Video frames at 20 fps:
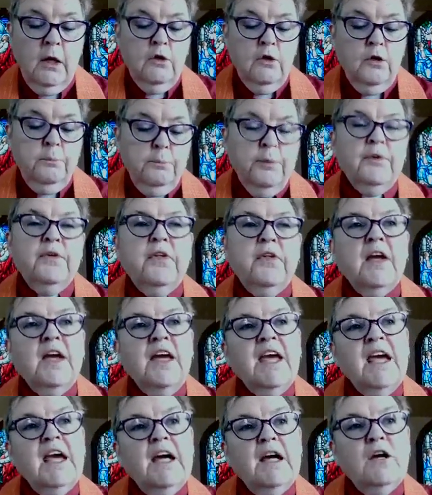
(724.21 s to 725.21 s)
to put the
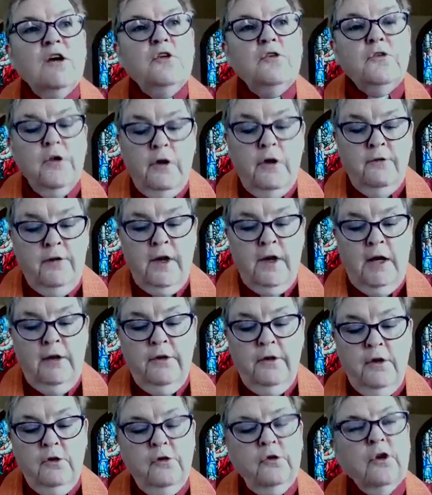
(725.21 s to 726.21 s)
cares of
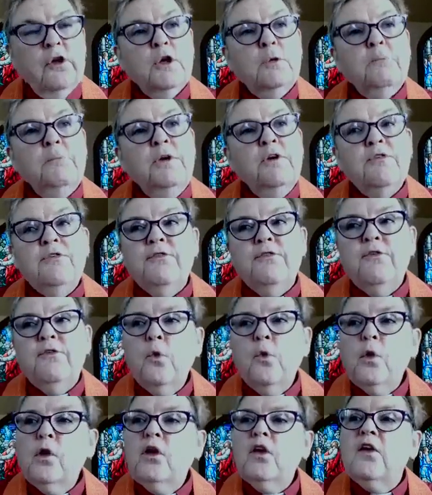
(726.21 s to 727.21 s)
others
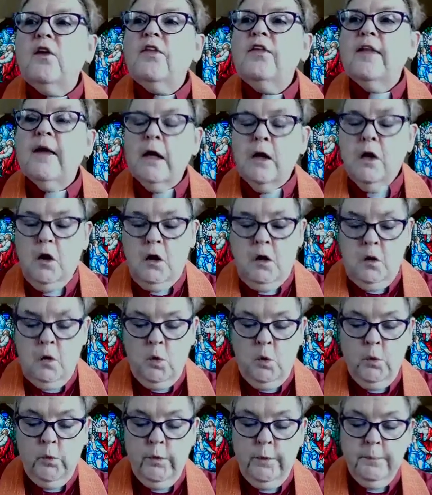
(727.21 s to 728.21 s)
before their
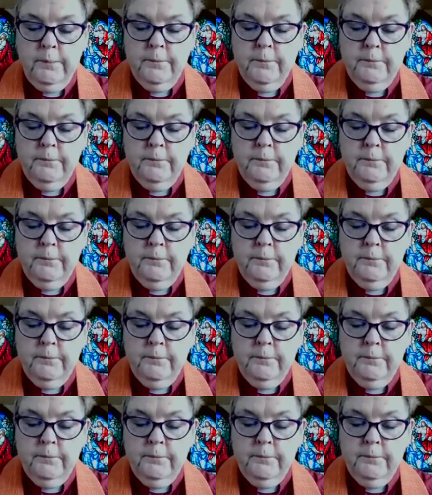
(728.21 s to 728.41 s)
own.